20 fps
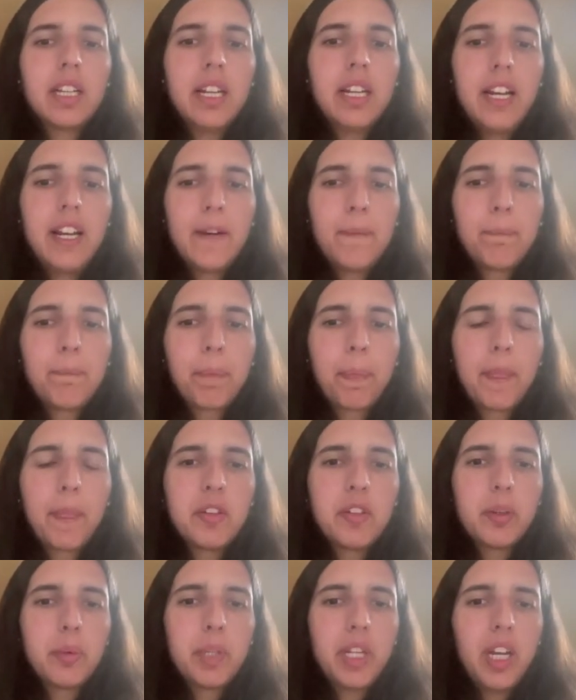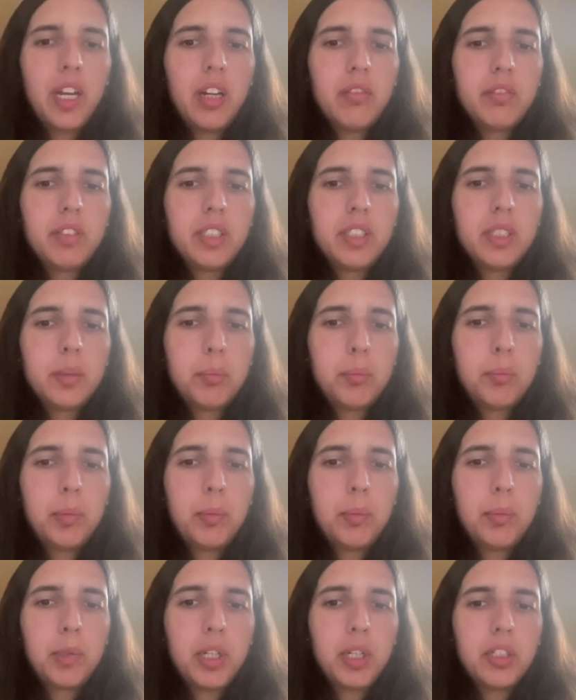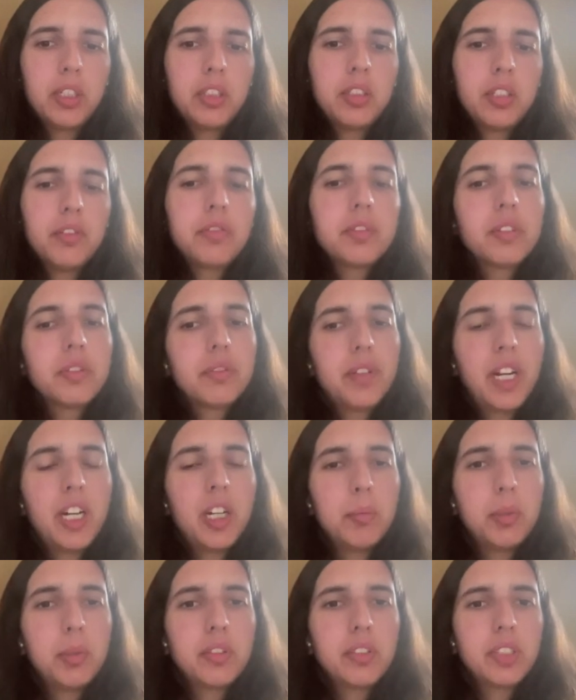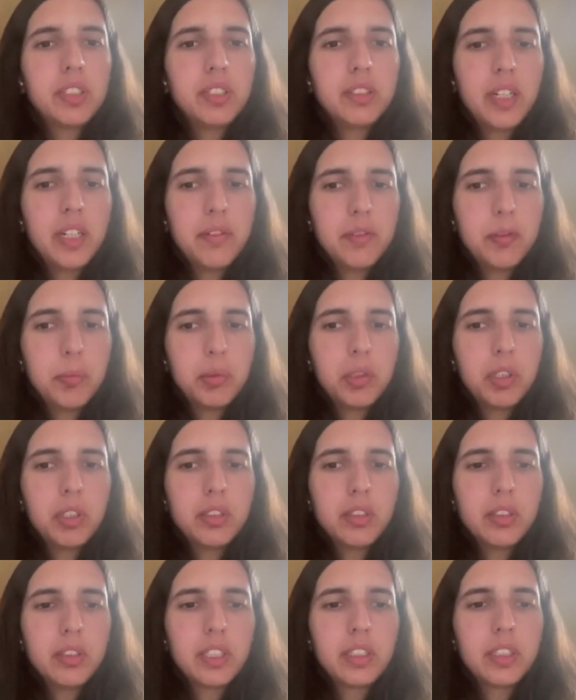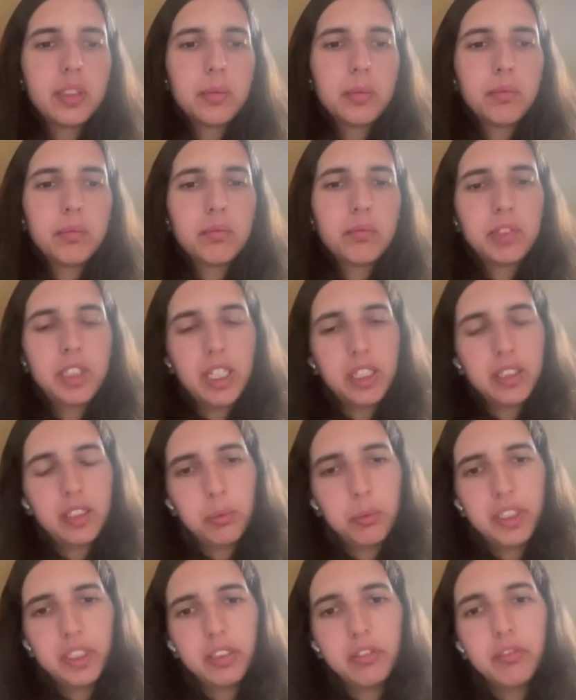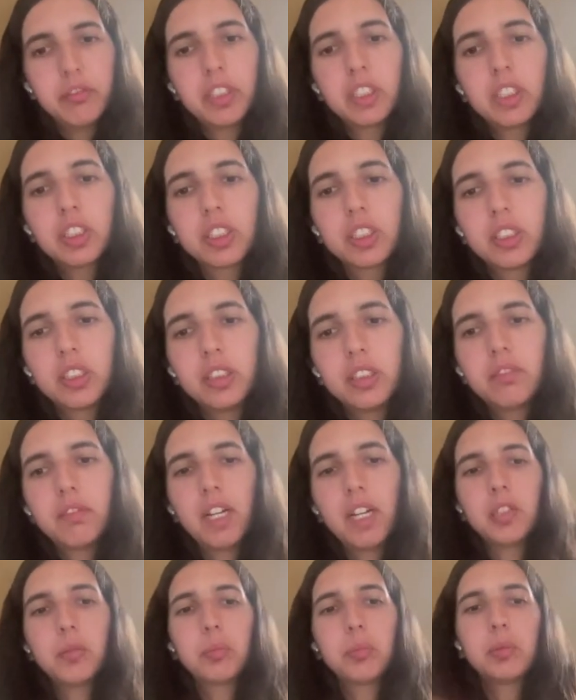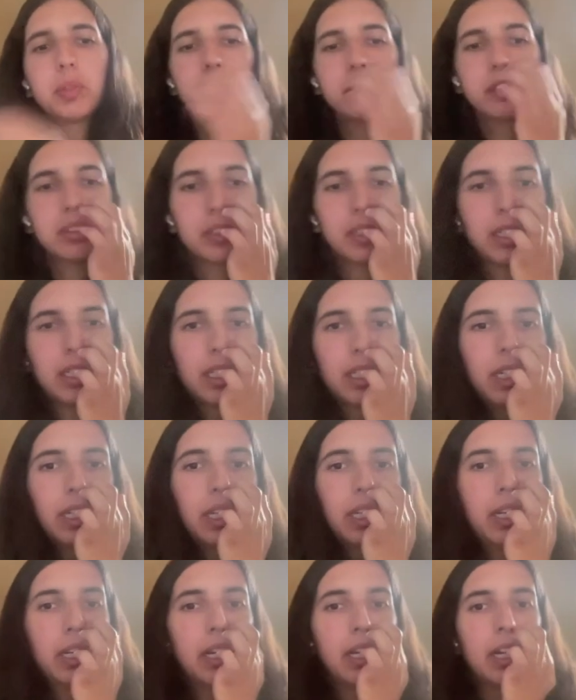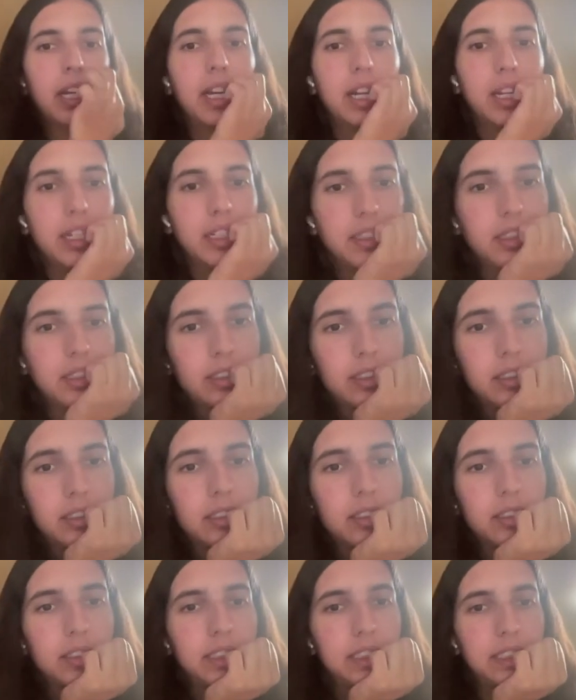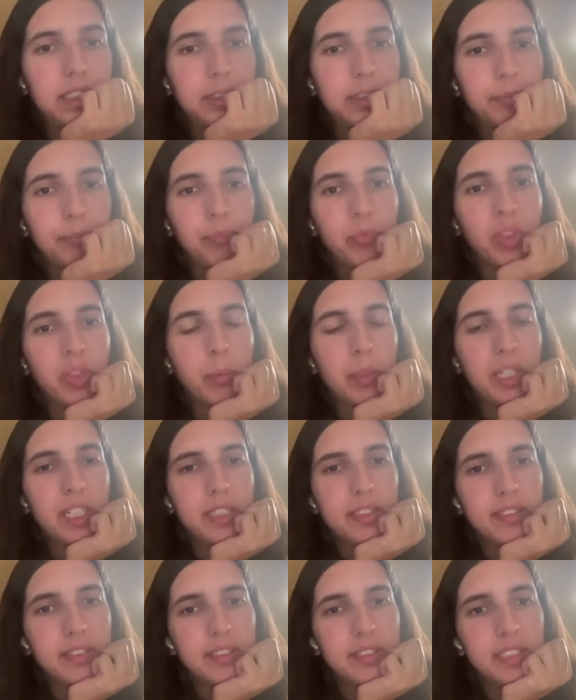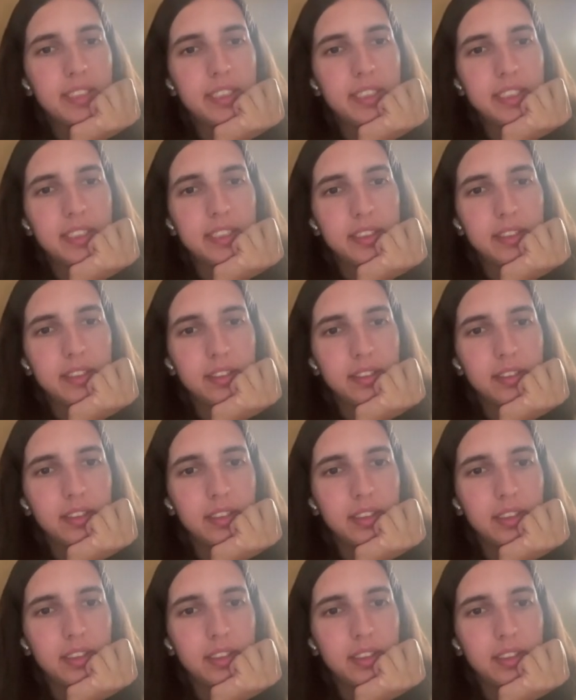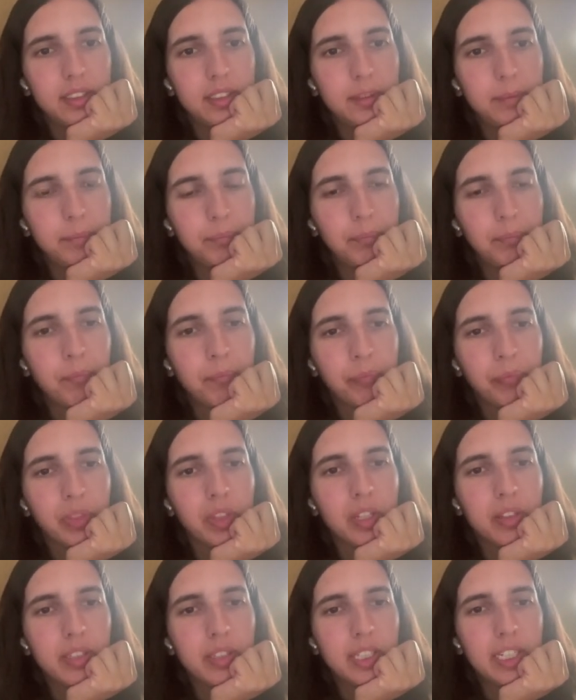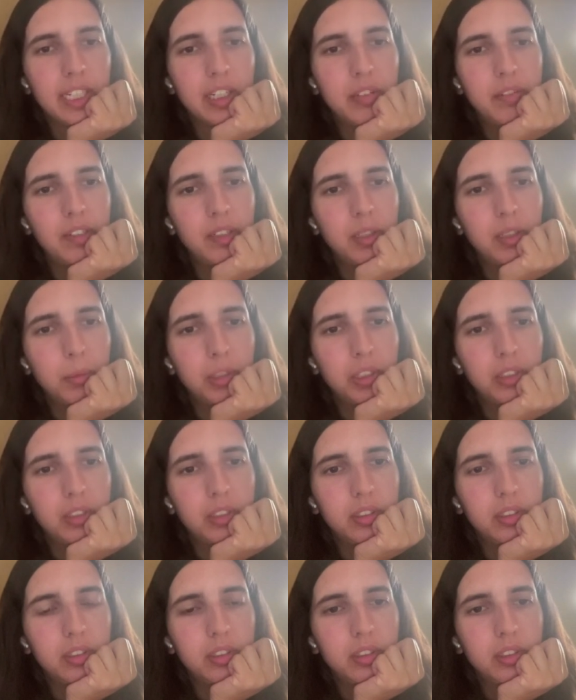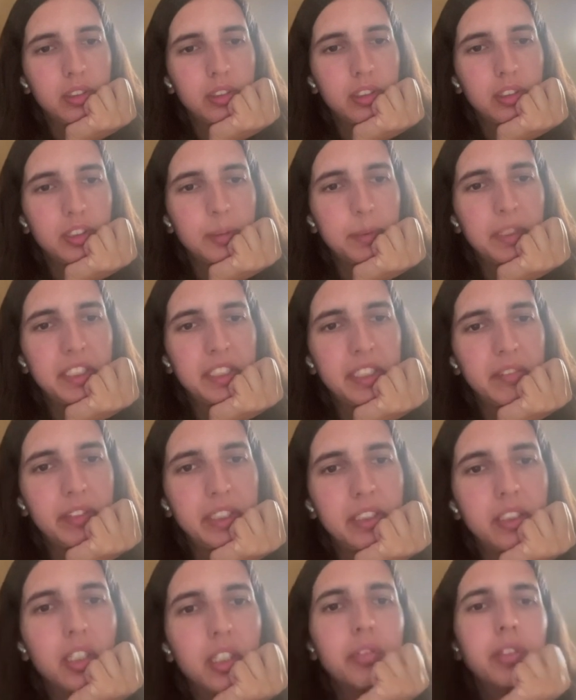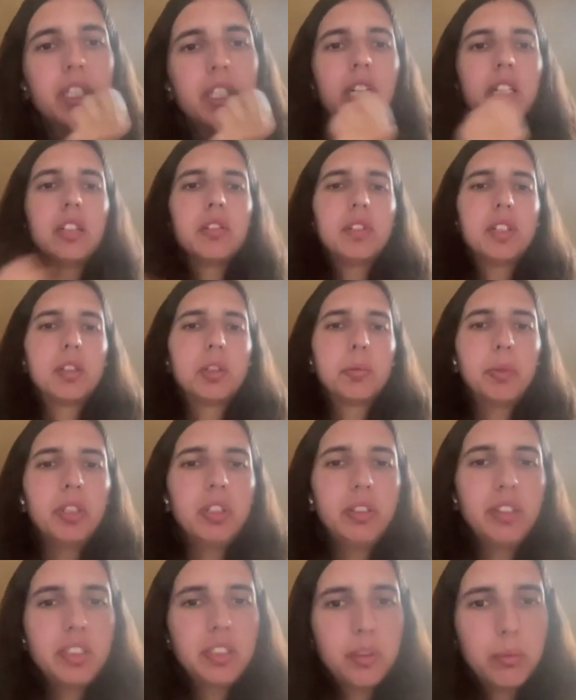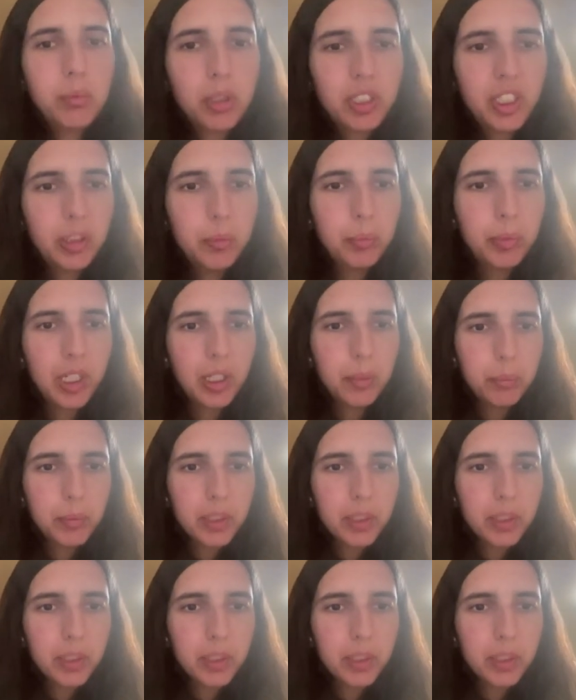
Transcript: So we have the product of the variables in the left plot and the other weighting function in the right plot. And we can see that the chi of our model, the limiting value of the chi of our model is the one in